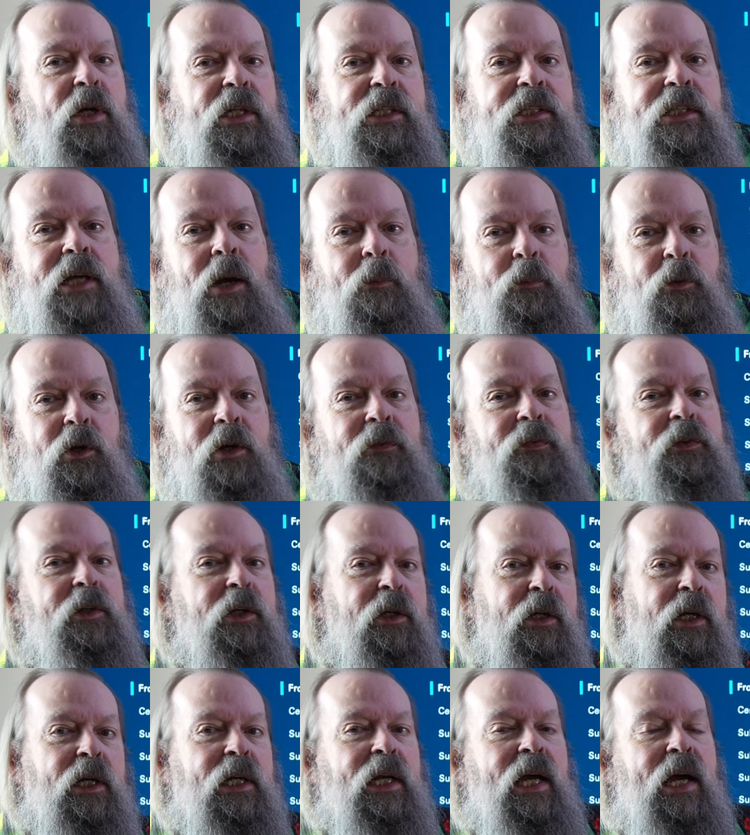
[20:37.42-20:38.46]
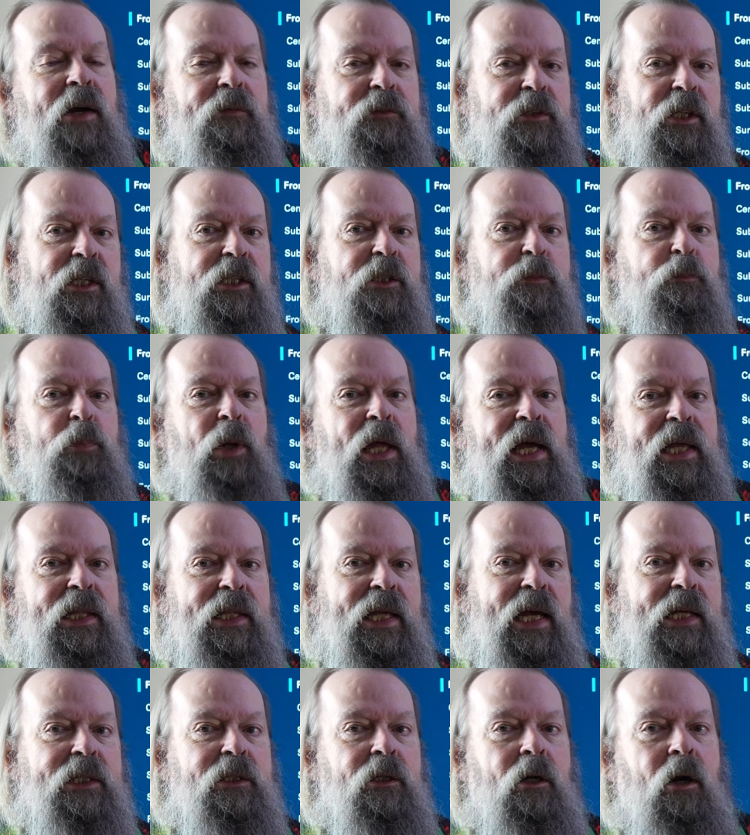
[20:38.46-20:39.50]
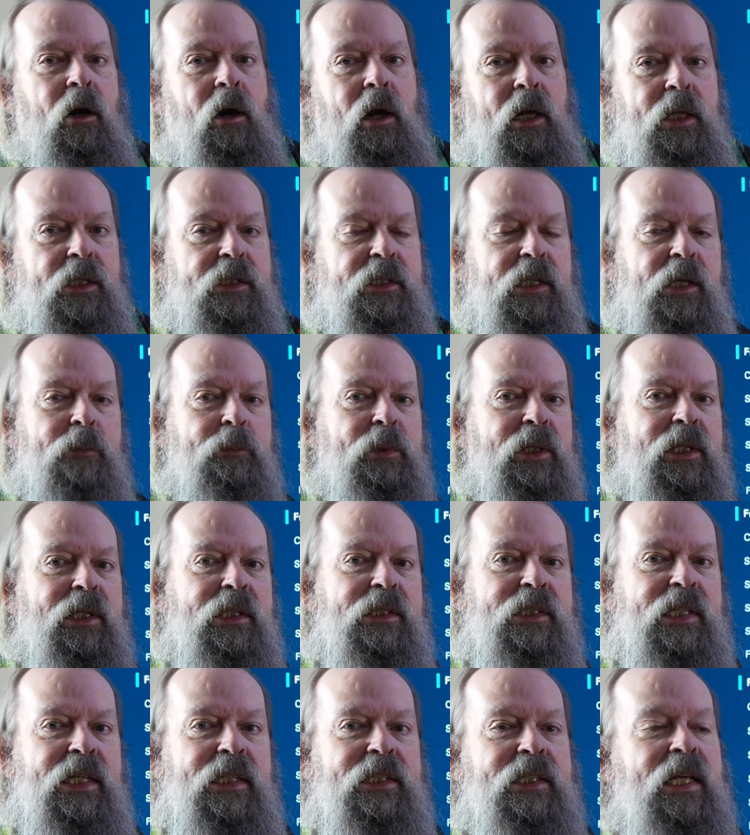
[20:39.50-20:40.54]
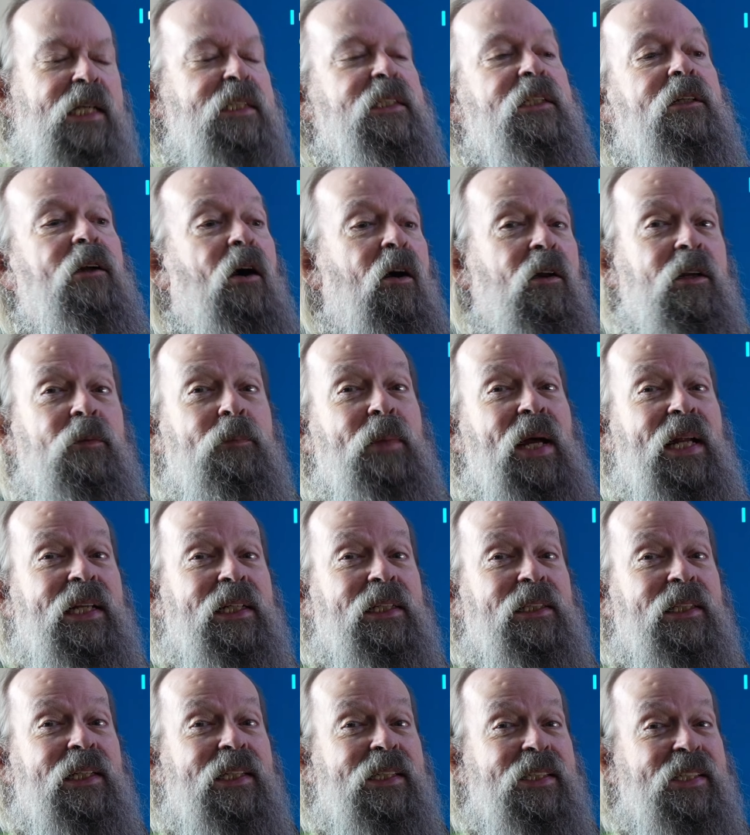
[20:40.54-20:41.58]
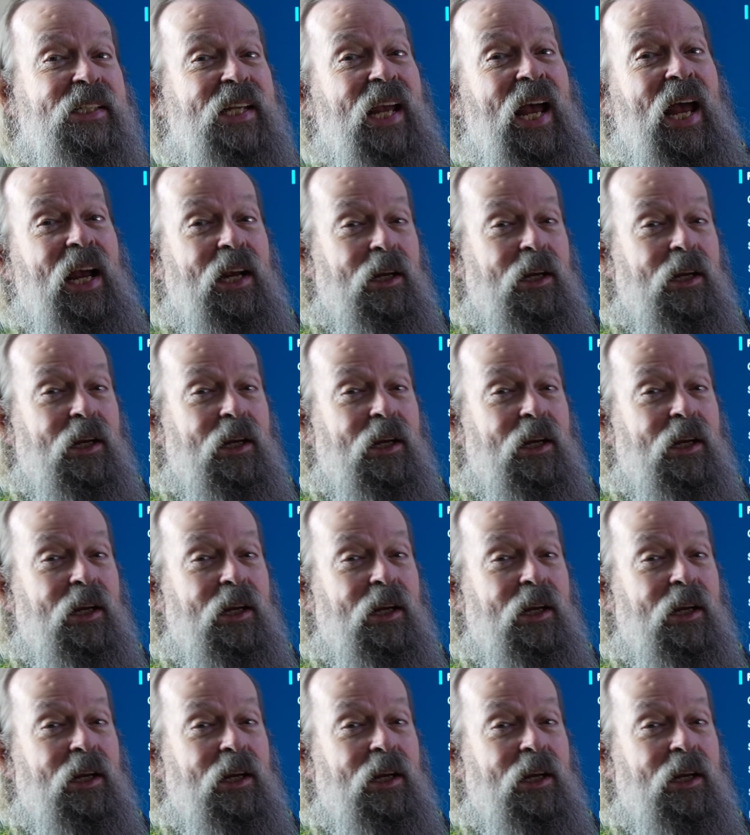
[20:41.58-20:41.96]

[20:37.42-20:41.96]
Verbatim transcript: subwoofer, you're going to have to explain that to Audyssey because it doesn't automatically check,